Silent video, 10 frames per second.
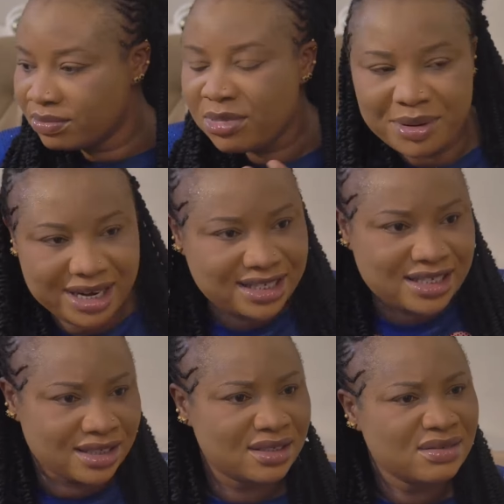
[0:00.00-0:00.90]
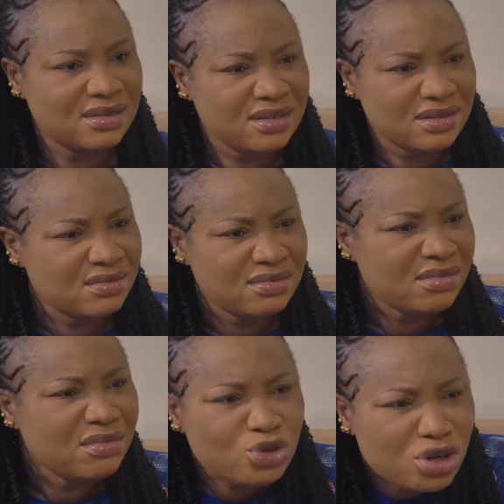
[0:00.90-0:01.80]
Baby, listen.
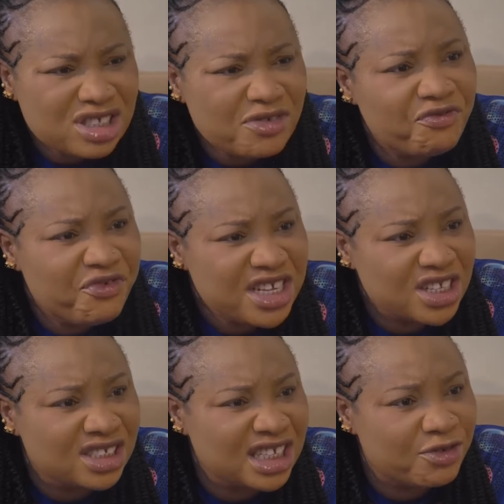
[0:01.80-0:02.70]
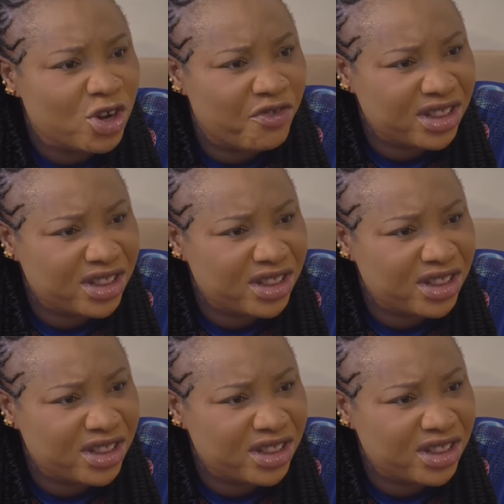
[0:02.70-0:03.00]
Just fix a date for your